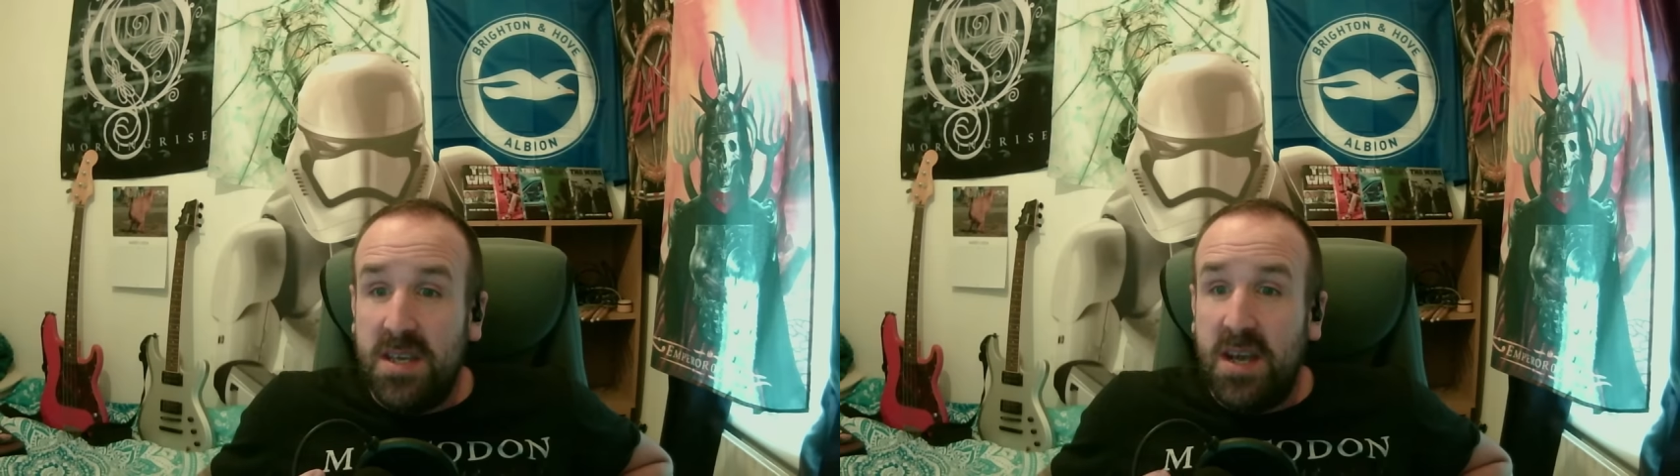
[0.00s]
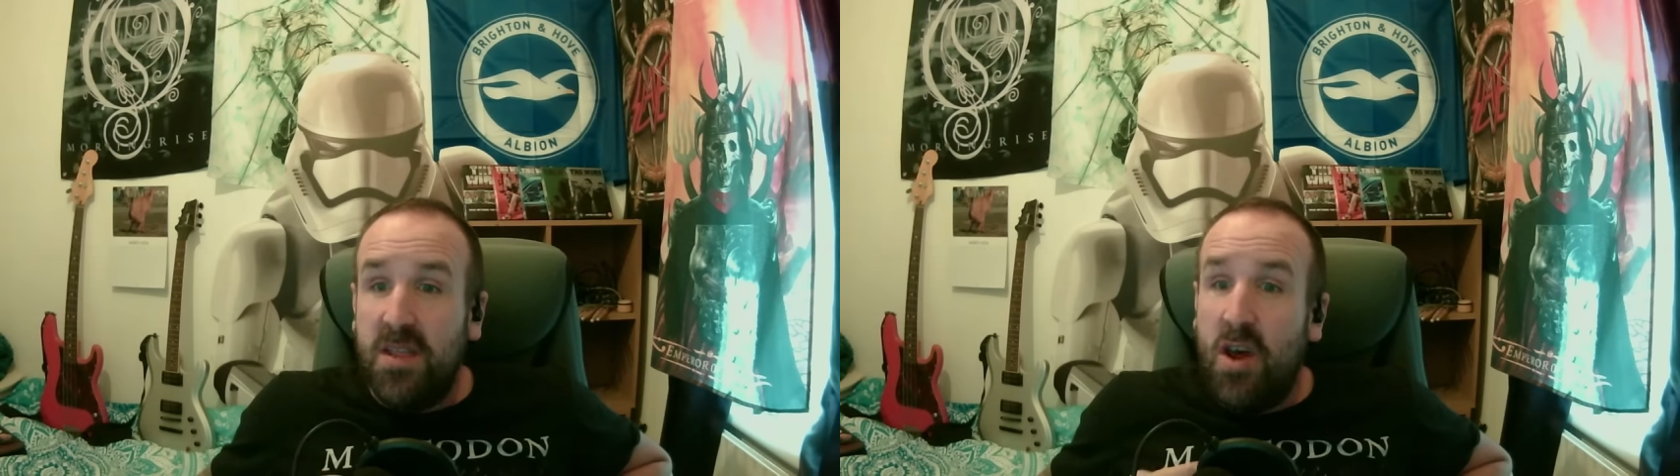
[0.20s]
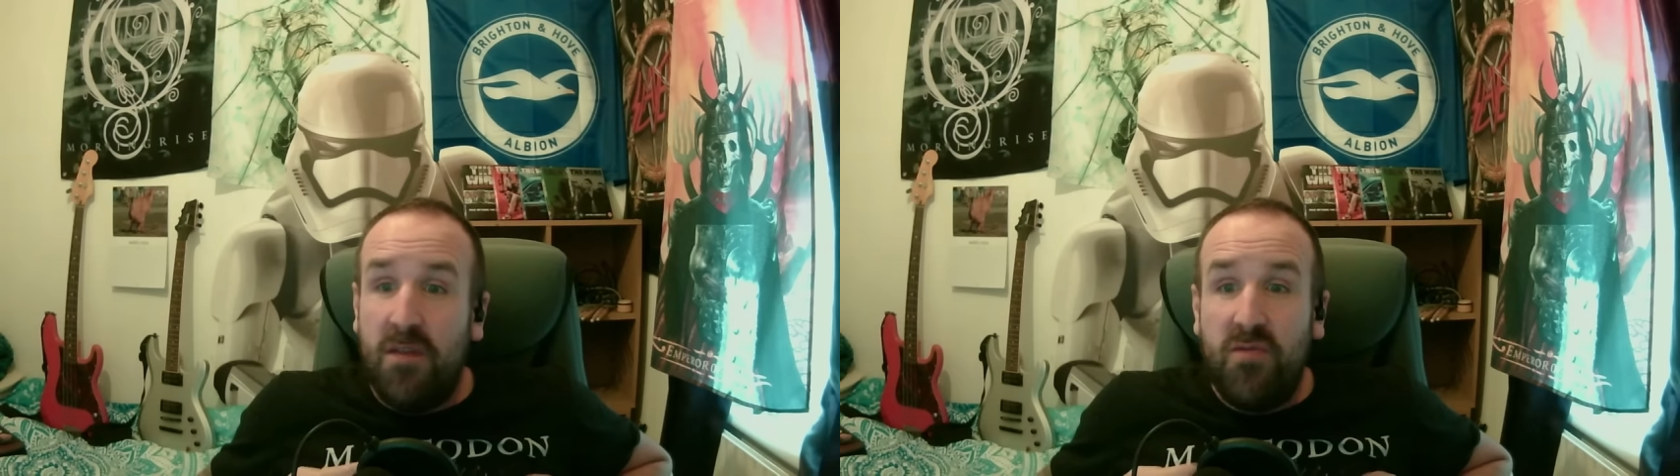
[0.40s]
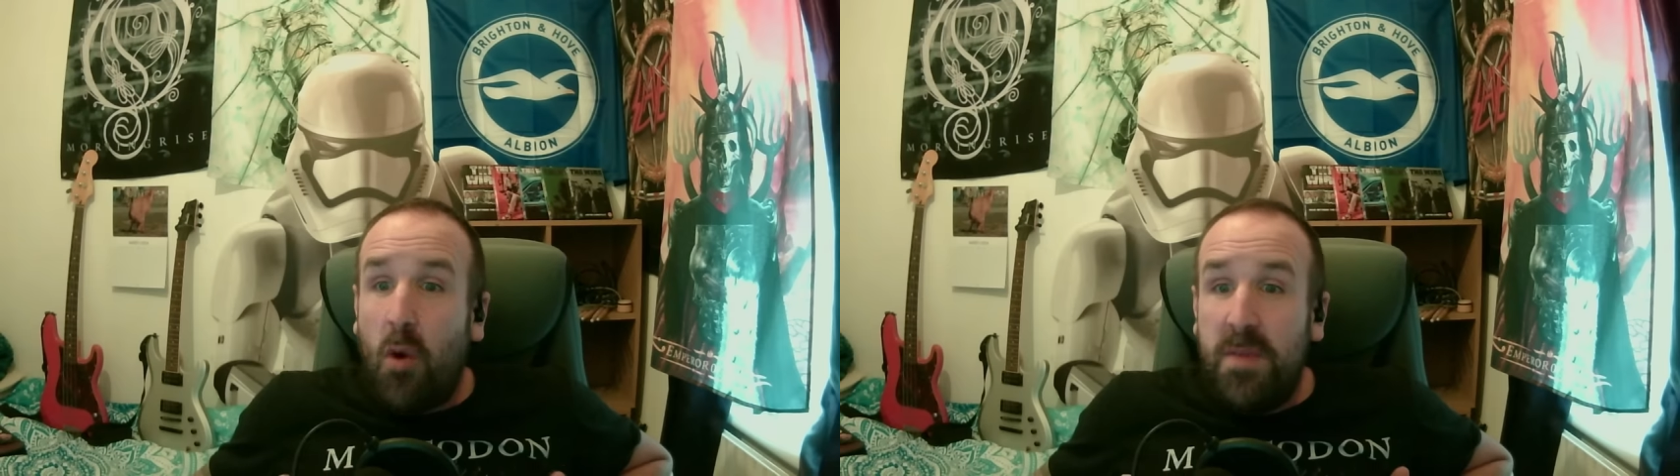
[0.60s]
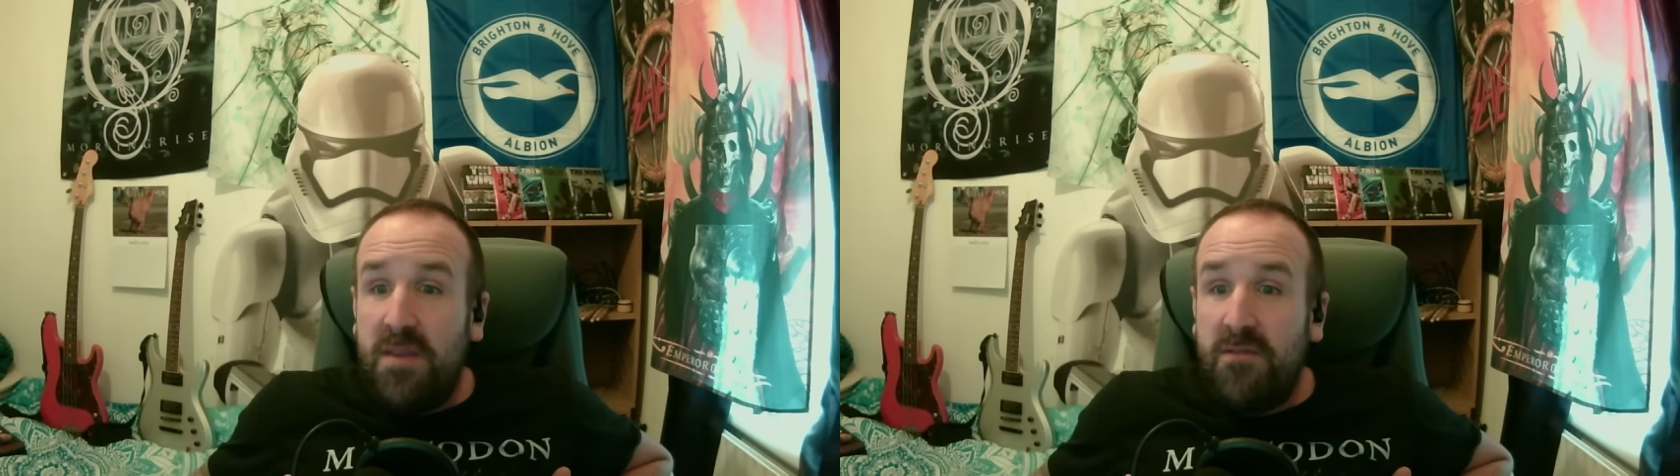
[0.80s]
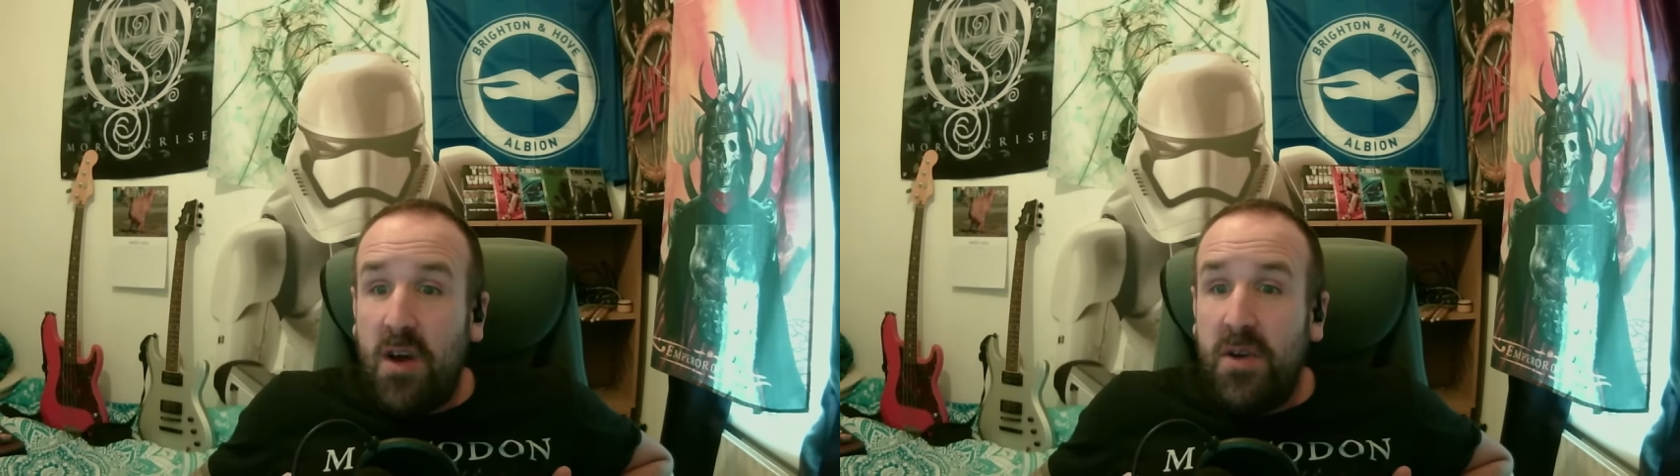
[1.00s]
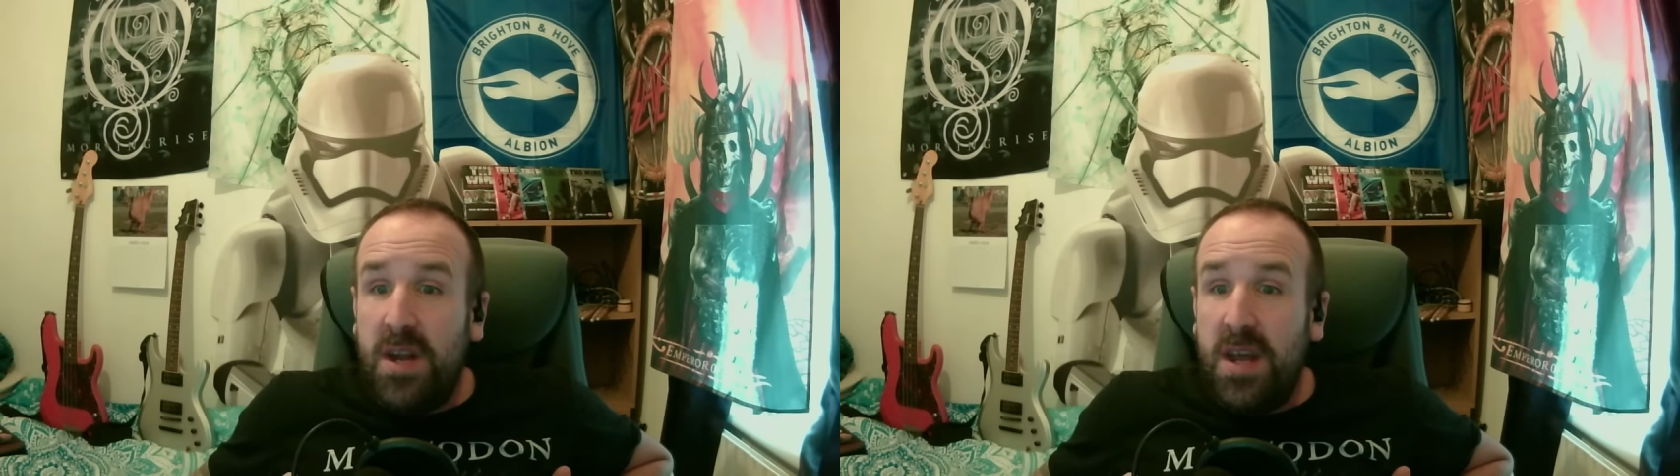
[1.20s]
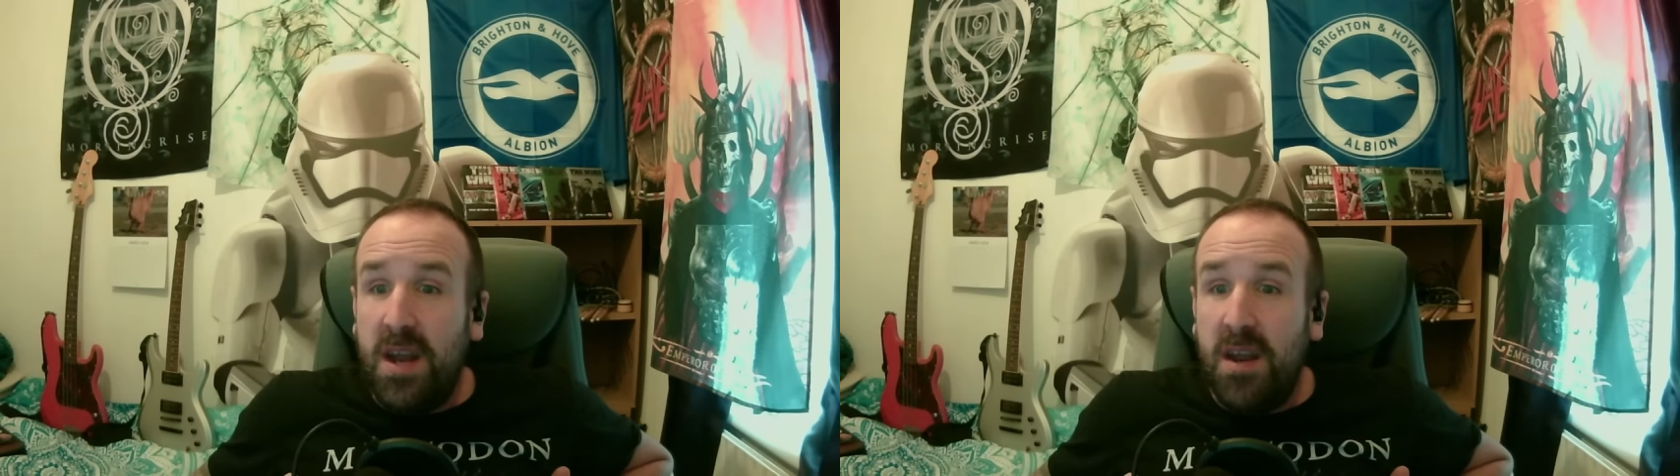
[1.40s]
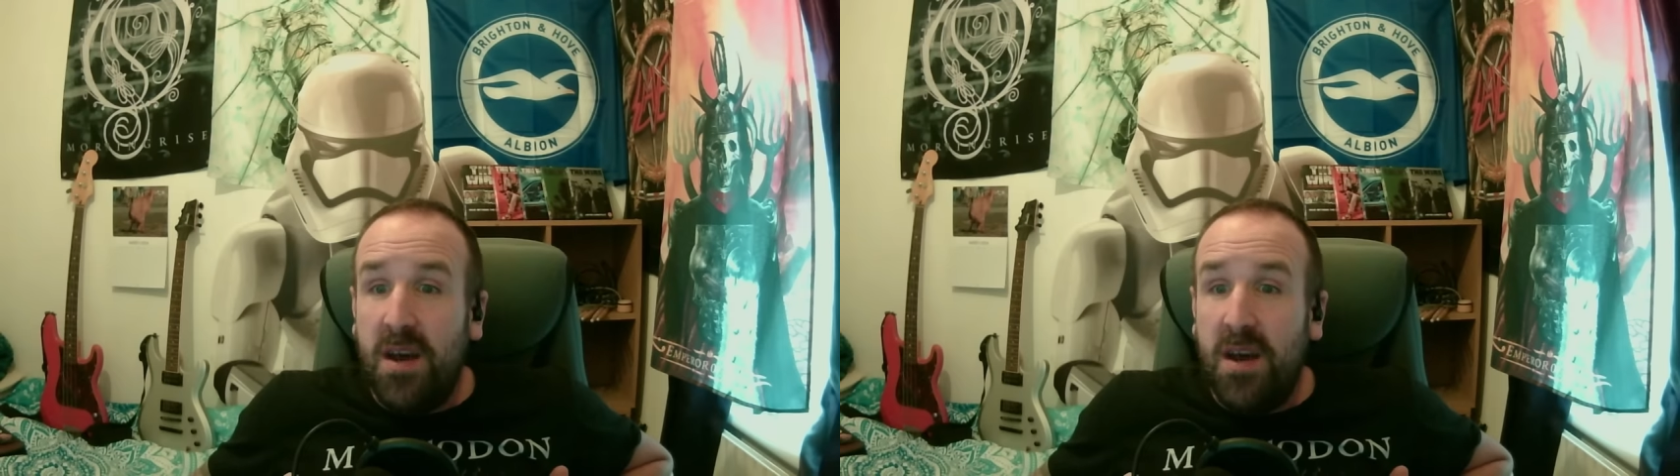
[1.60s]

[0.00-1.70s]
that have not been voted in